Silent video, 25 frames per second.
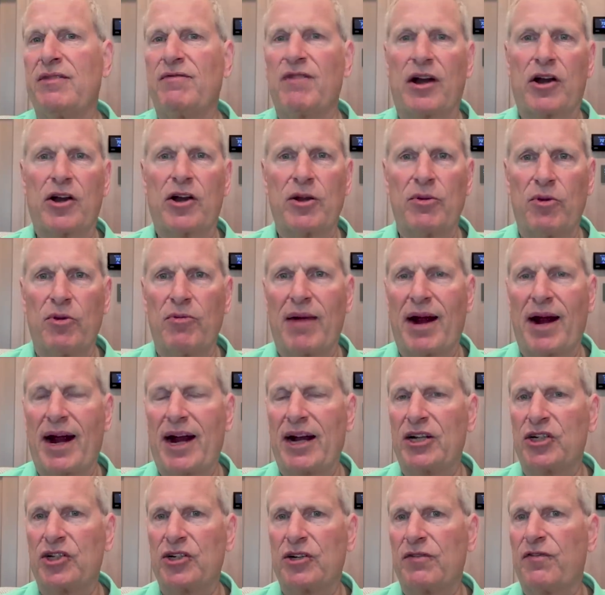variable
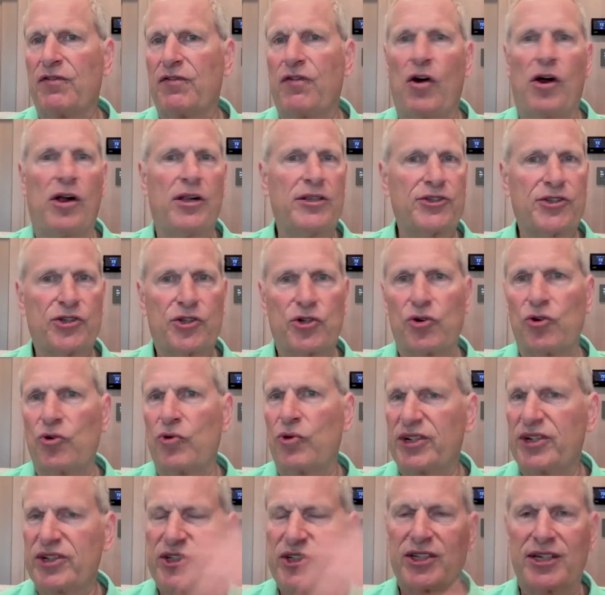margin falls
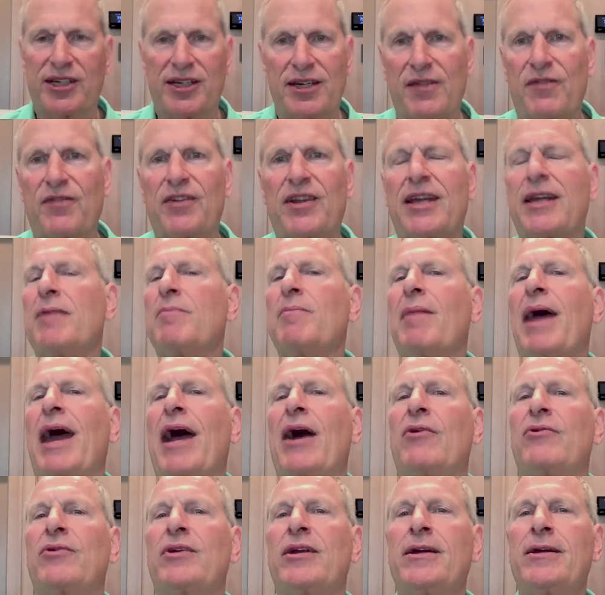through at a significant
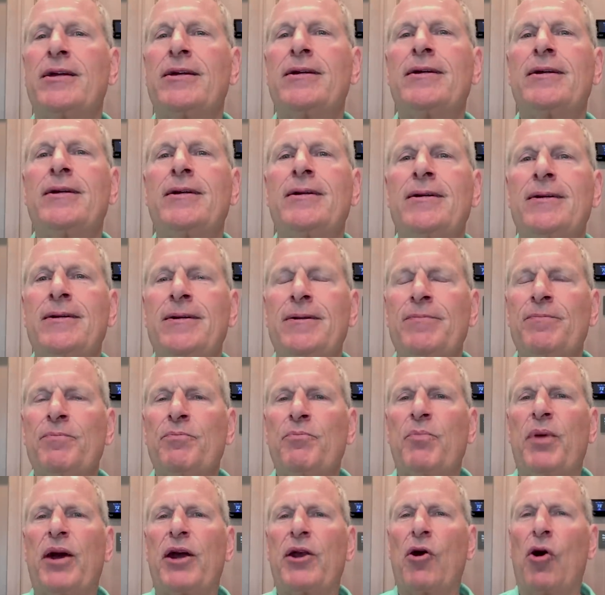amount.
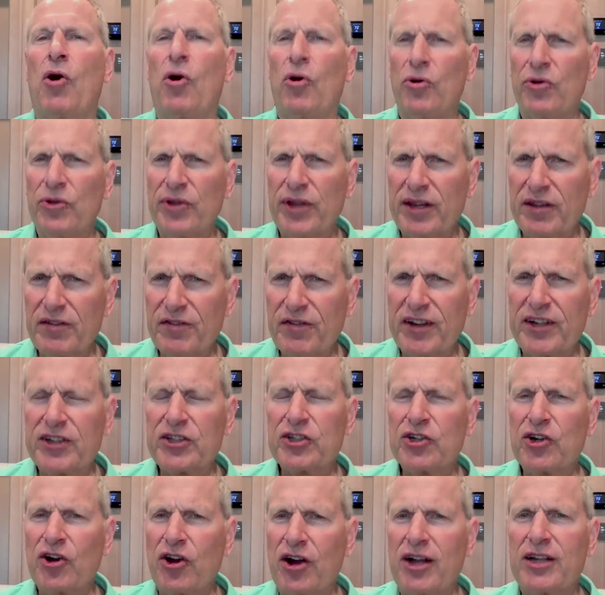But holding
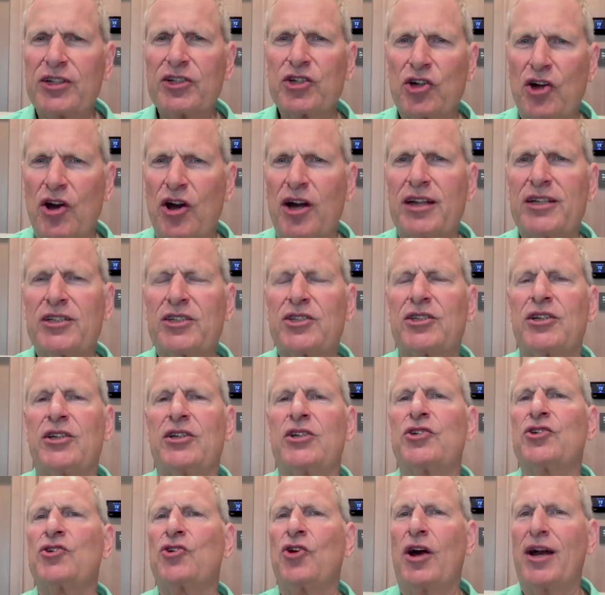fixed cost constant
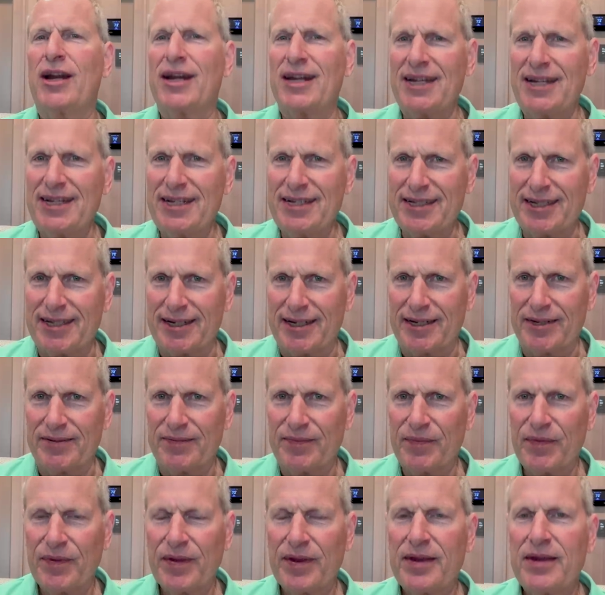is not easy
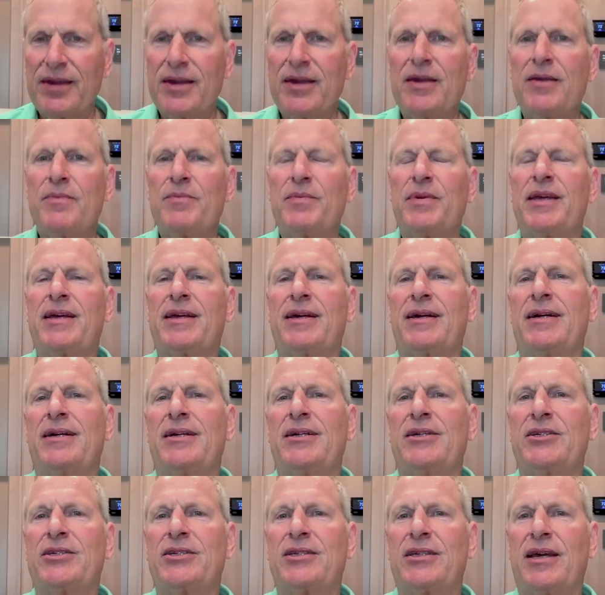
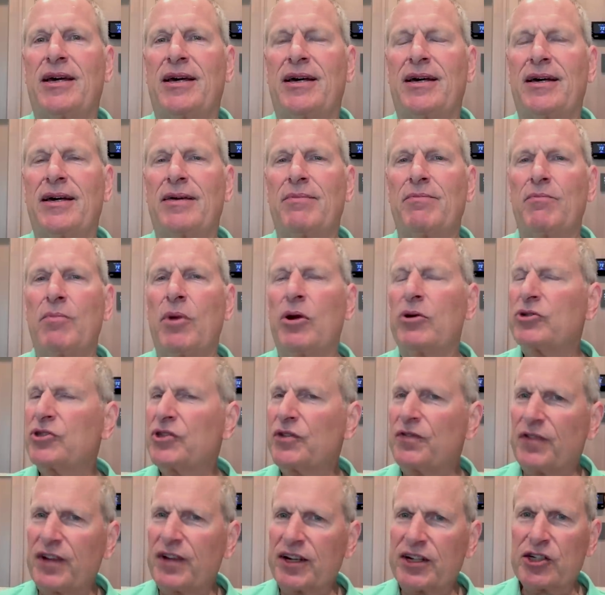because uh, most
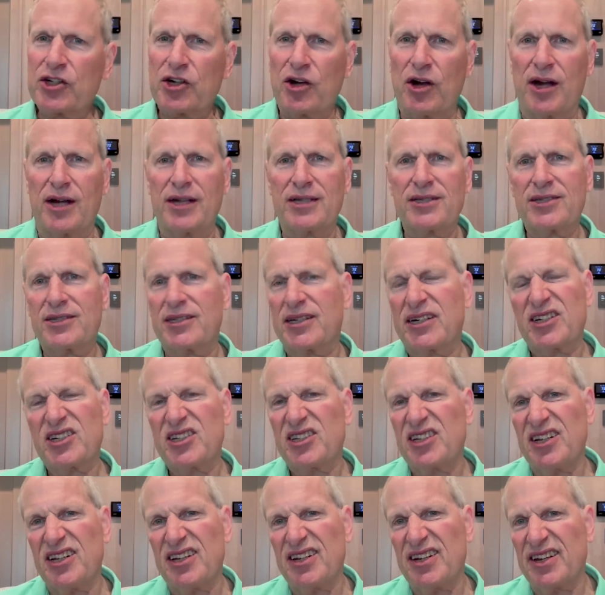of fixed costs,
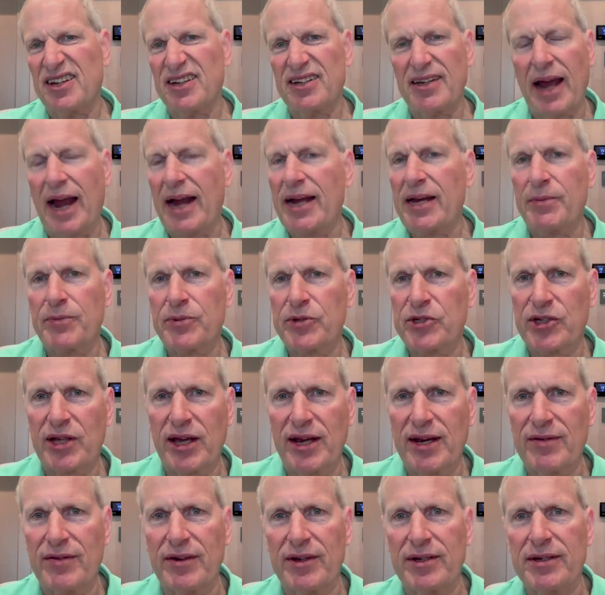60 to
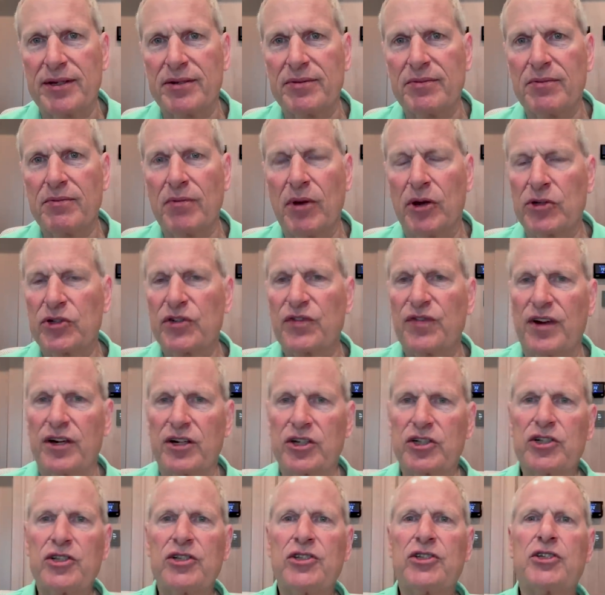90% of it in most
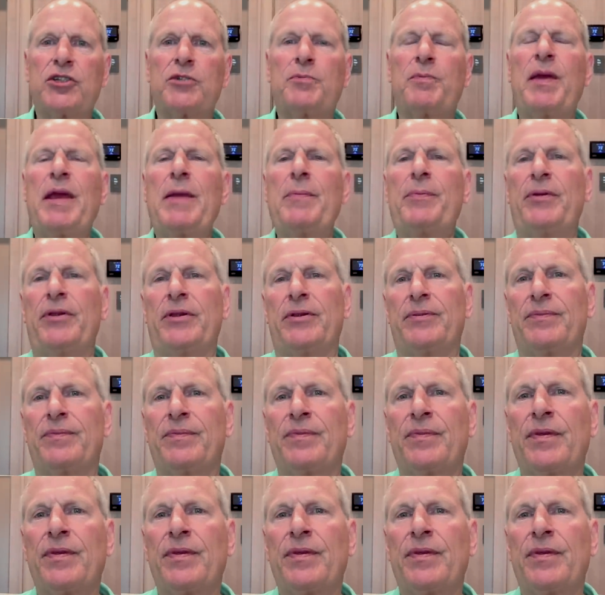functions, is people.